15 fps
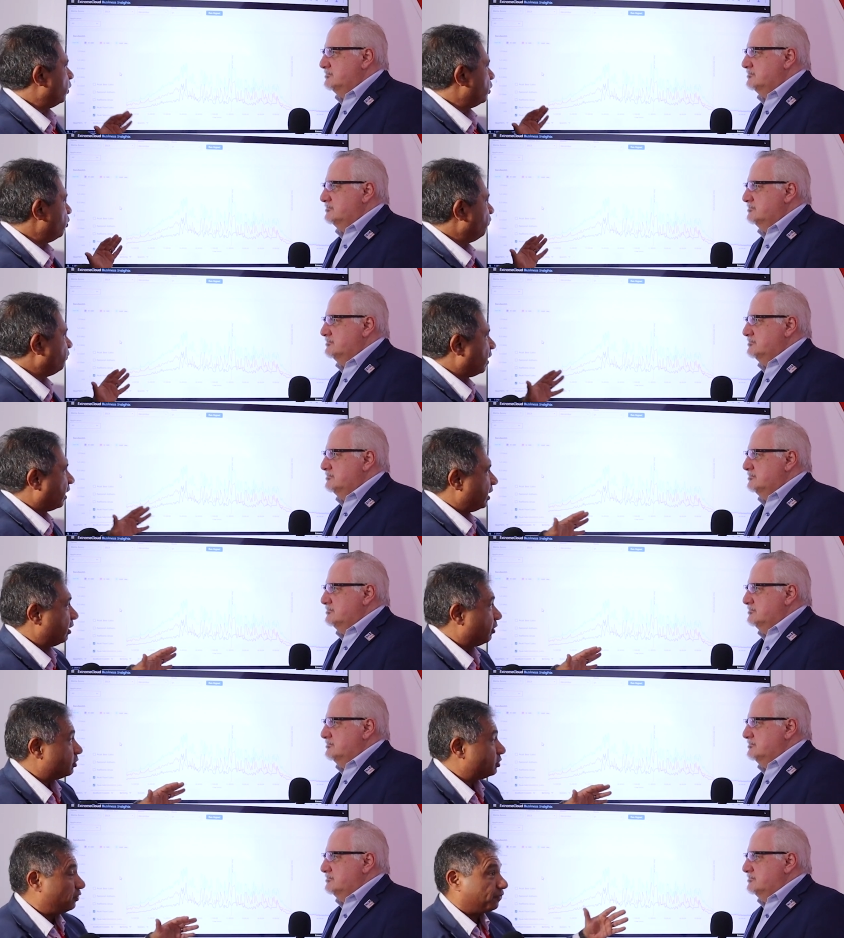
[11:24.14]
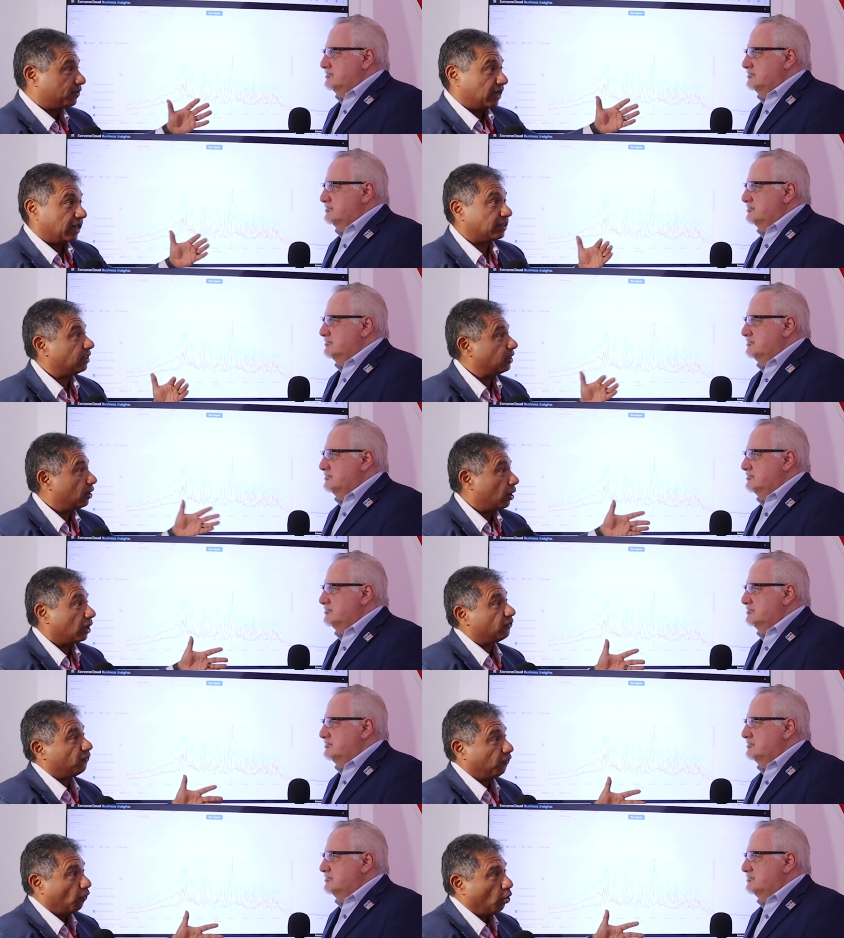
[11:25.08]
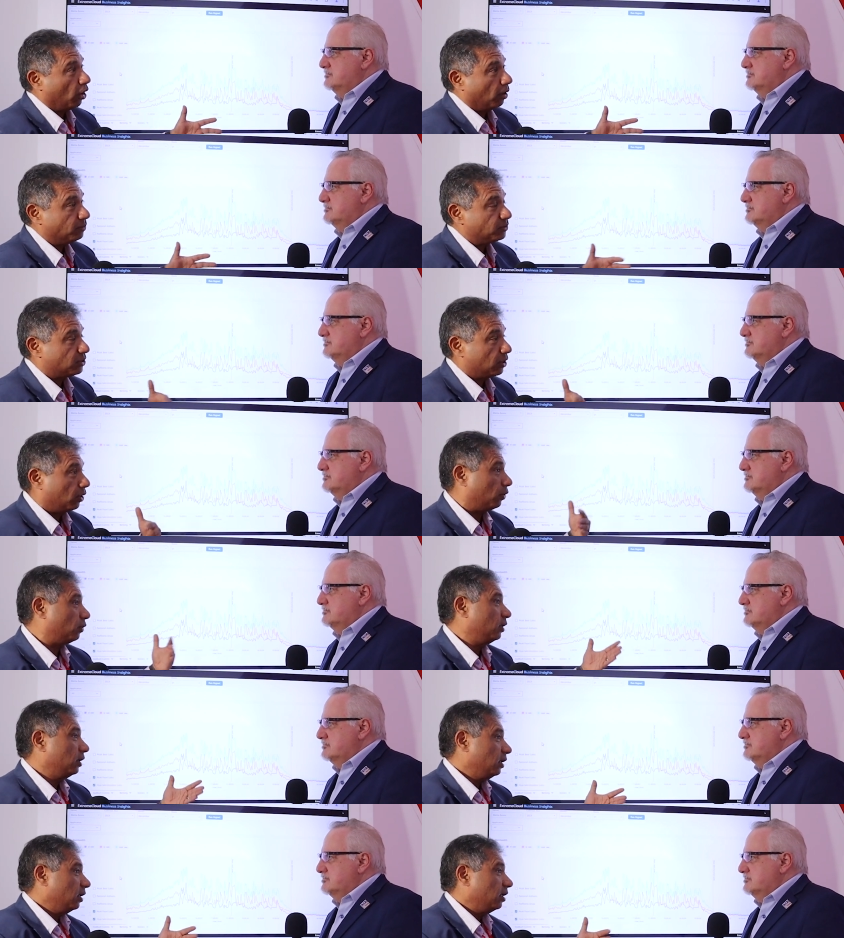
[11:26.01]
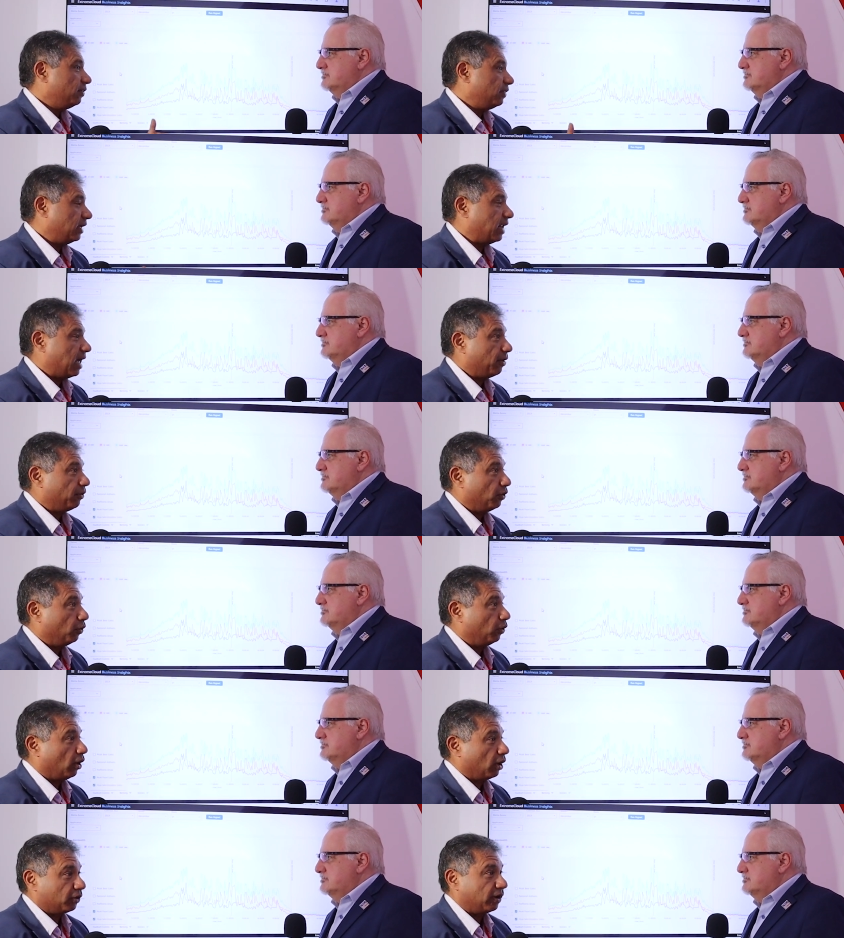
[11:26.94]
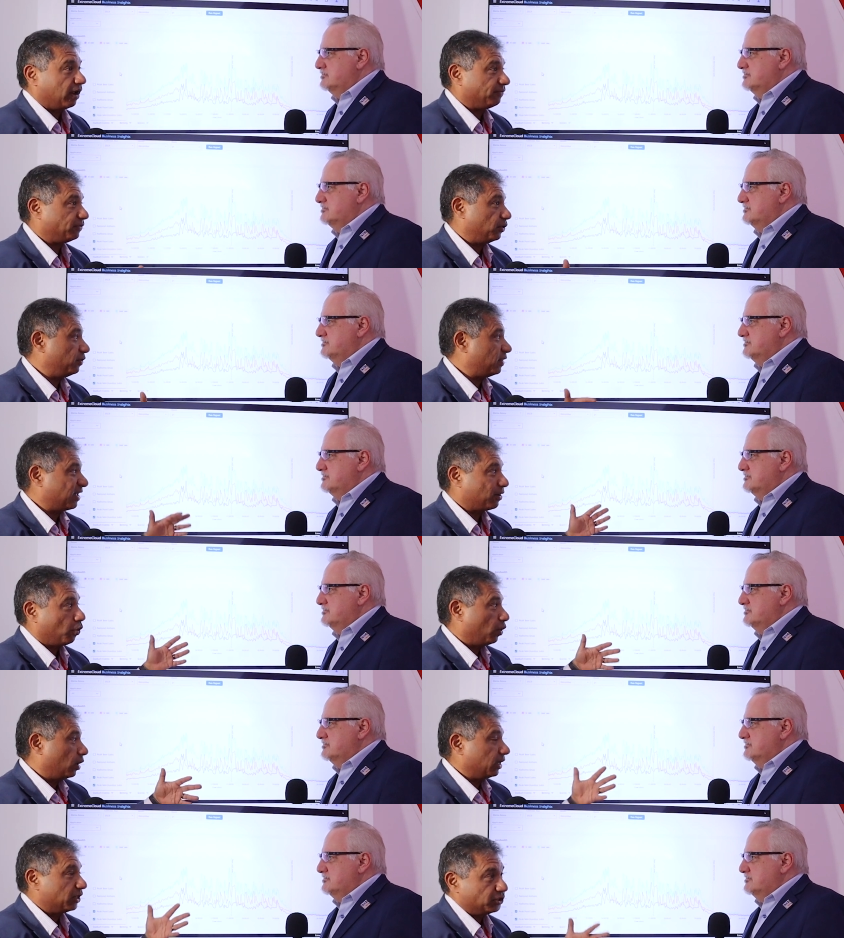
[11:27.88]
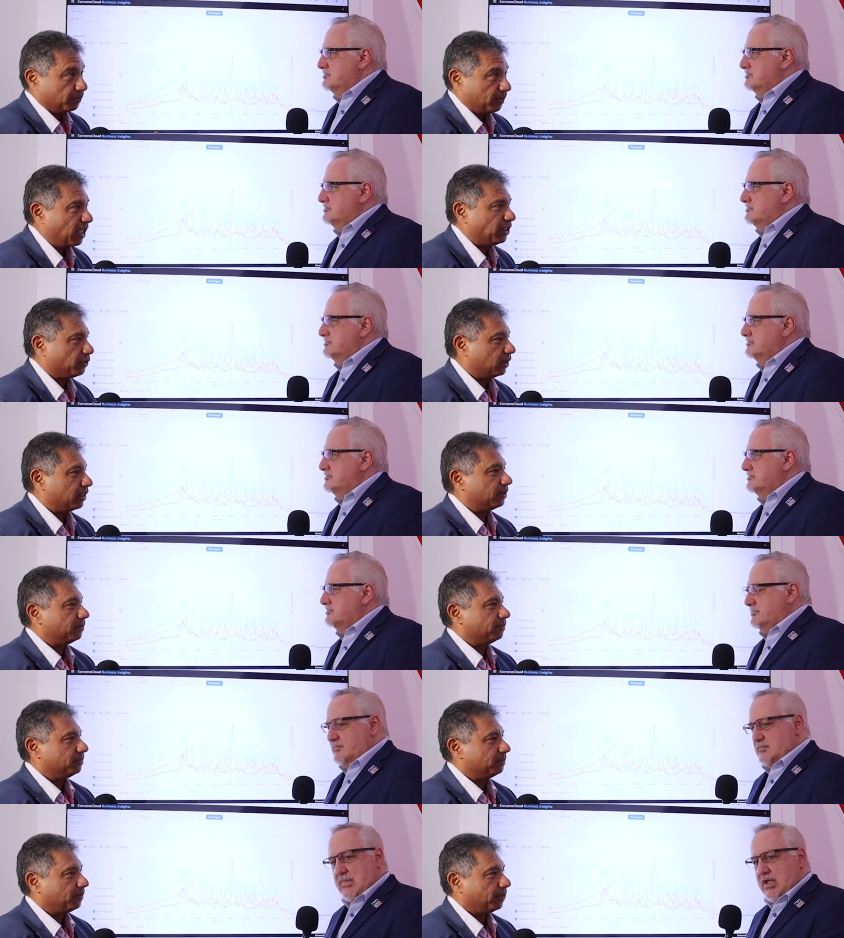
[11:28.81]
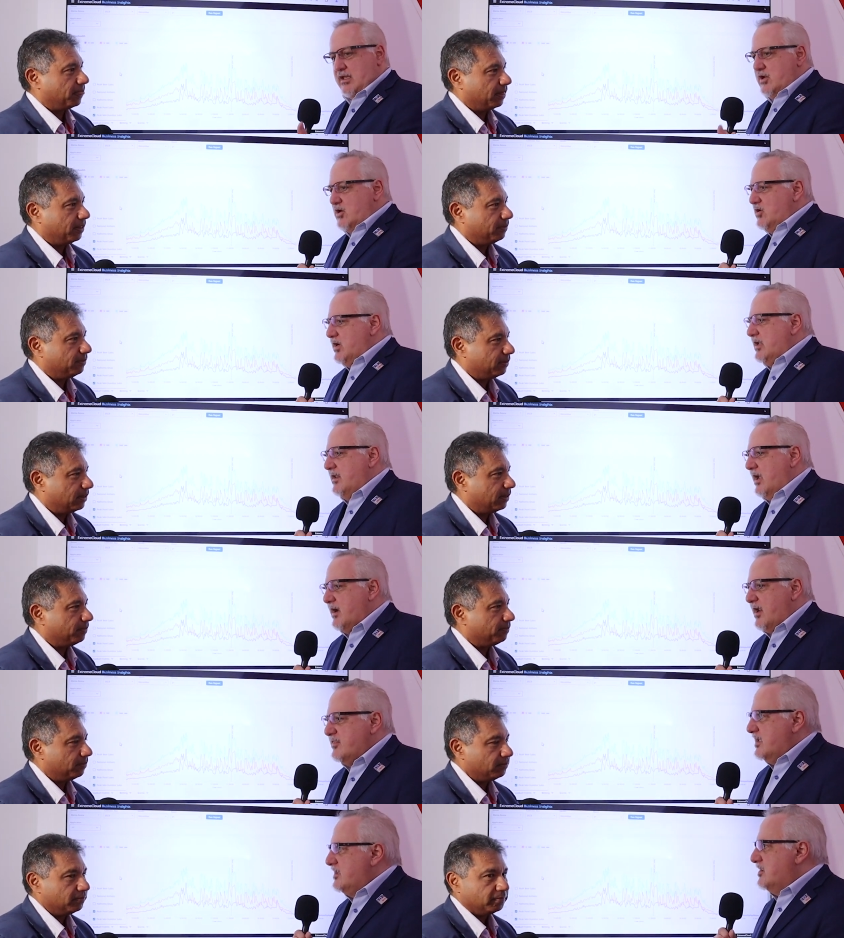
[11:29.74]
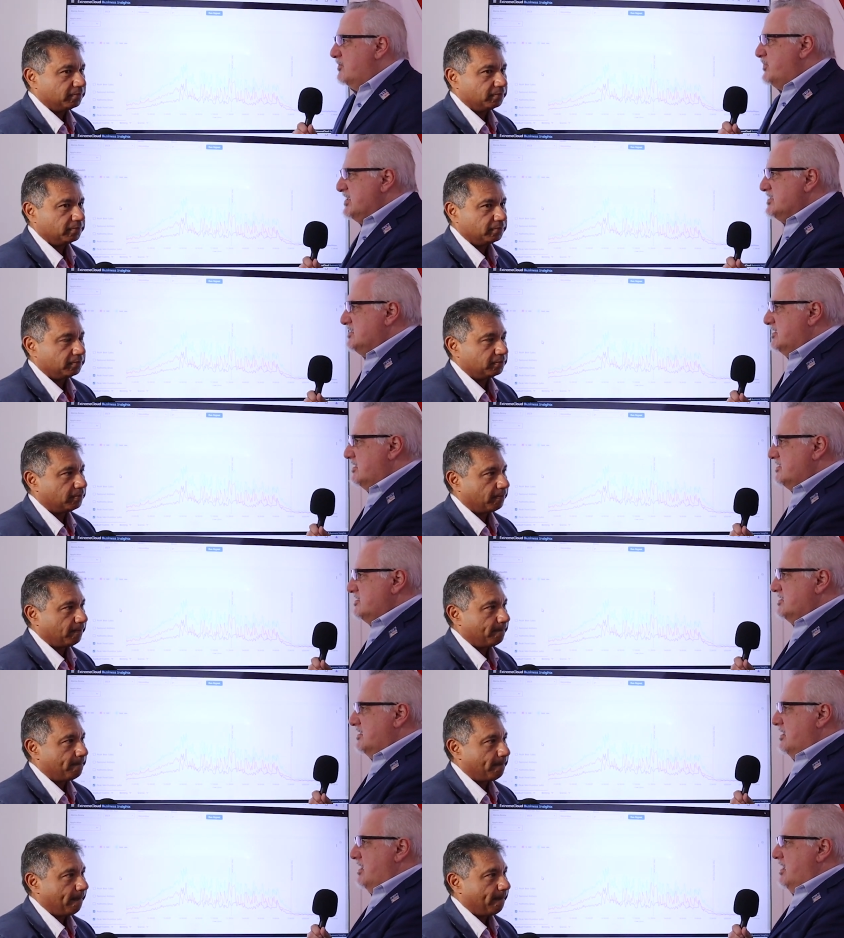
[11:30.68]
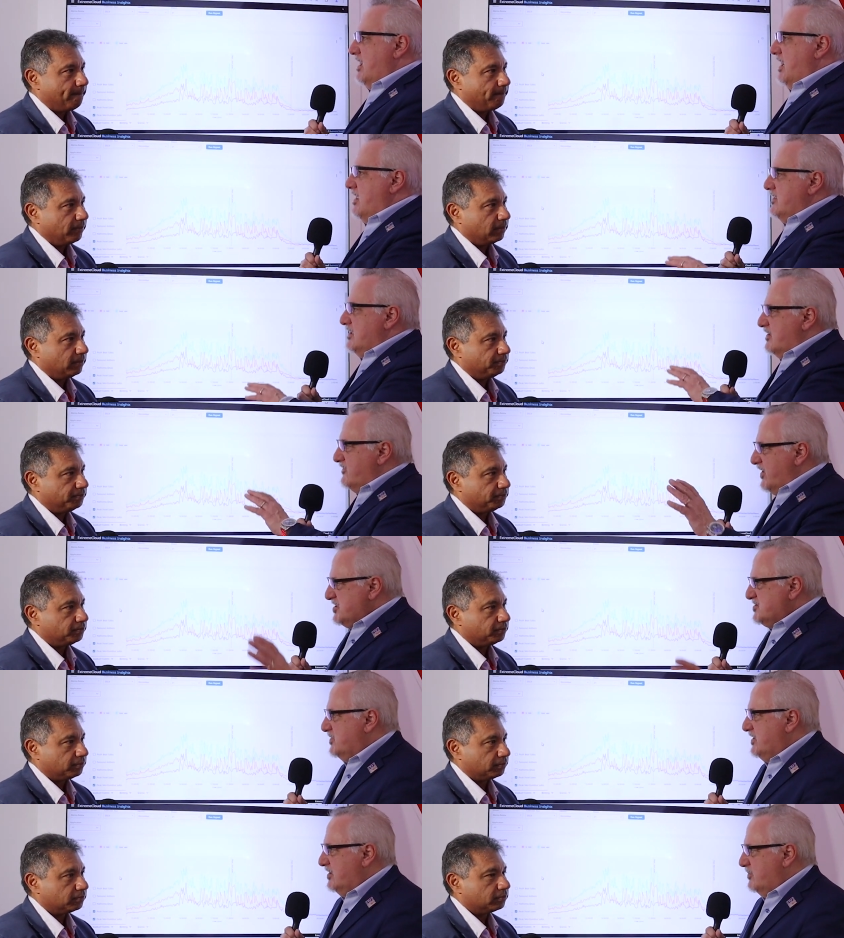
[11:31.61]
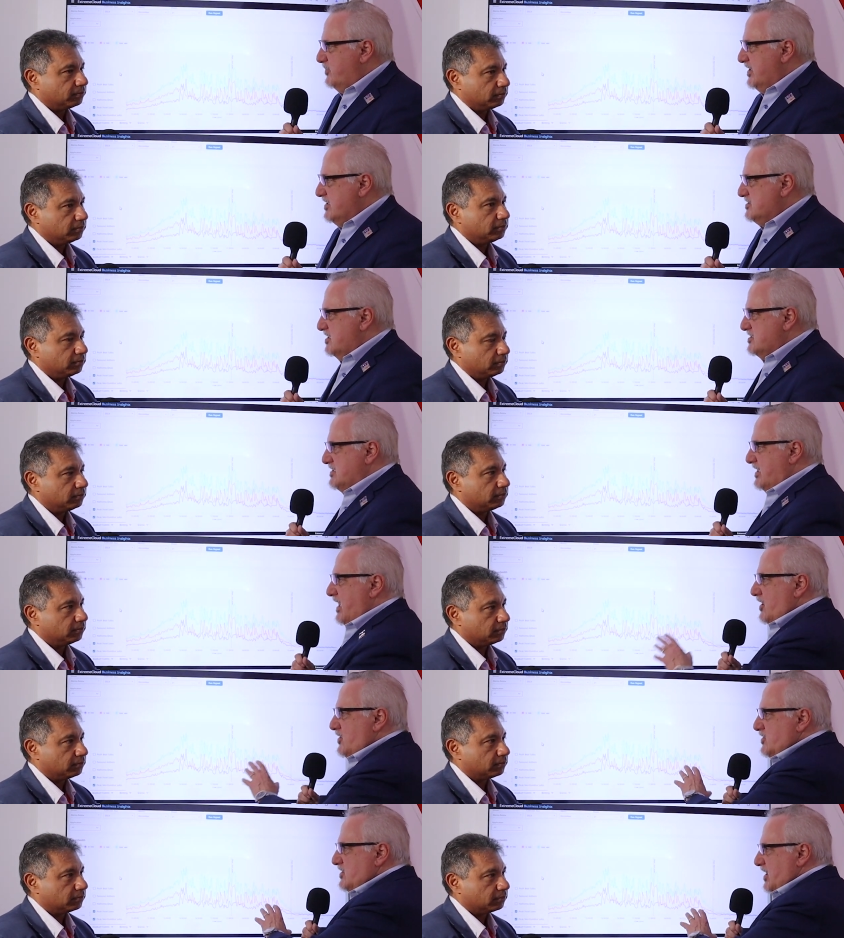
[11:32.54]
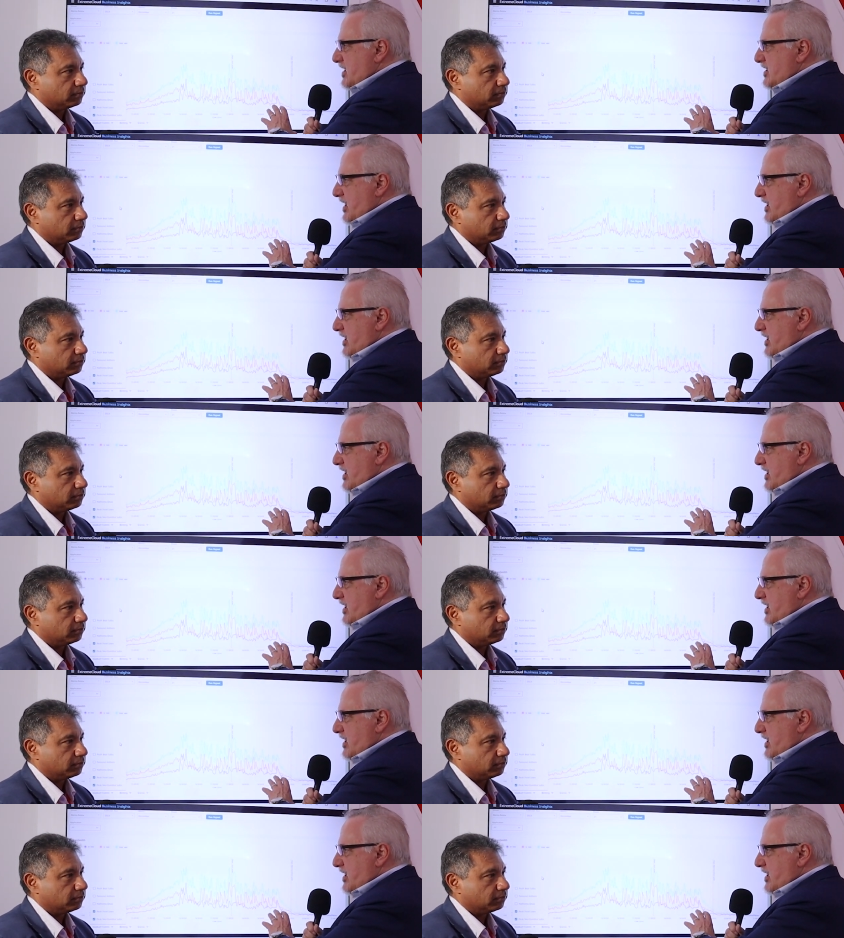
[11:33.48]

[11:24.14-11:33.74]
Speaker 1: what you've done here is you've connected the dots for them, so they now no longer have to do that correlation manually
Speaker 2: you know, and, and I think the business and the investment in the business and how you tie